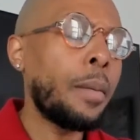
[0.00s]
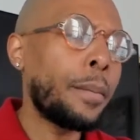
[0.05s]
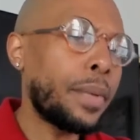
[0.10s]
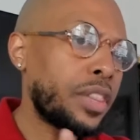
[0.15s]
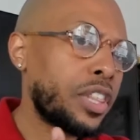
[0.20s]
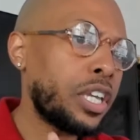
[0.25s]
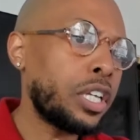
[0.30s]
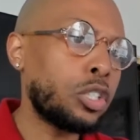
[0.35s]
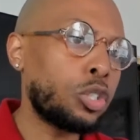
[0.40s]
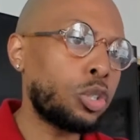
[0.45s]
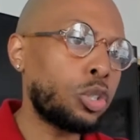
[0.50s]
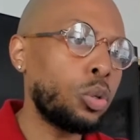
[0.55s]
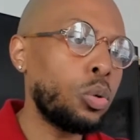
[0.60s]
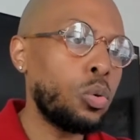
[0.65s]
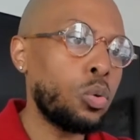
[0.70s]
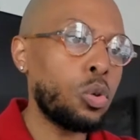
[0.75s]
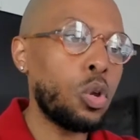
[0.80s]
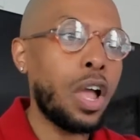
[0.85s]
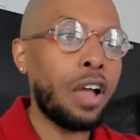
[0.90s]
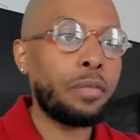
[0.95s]
But then
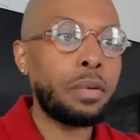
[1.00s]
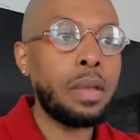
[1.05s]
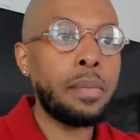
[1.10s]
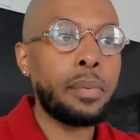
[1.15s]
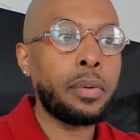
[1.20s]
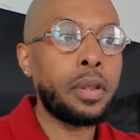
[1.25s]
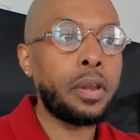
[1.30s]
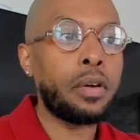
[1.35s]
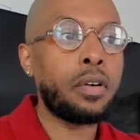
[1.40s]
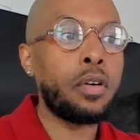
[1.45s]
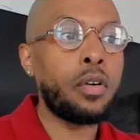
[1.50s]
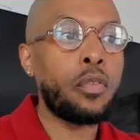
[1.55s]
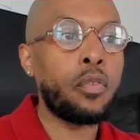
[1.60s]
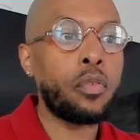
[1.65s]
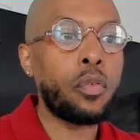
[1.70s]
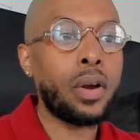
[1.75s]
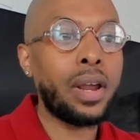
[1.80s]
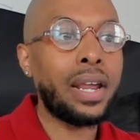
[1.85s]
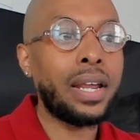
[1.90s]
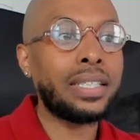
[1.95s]
2, you have people that are
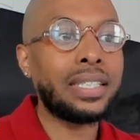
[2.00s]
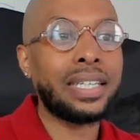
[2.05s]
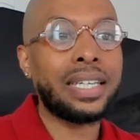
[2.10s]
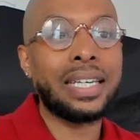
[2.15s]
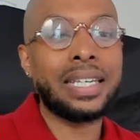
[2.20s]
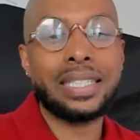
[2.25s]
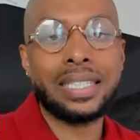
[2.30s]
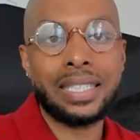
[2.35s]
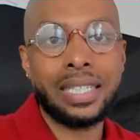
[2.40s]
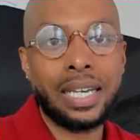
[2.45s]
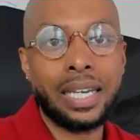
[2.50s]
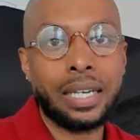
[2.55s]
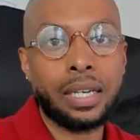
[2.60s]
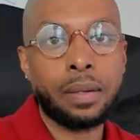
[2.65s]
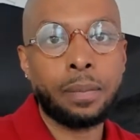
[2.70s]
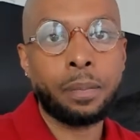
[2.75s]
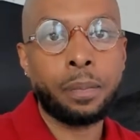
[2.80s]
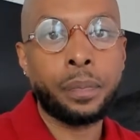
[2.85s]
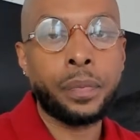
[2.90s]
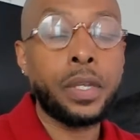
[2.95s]
afraid to get sick.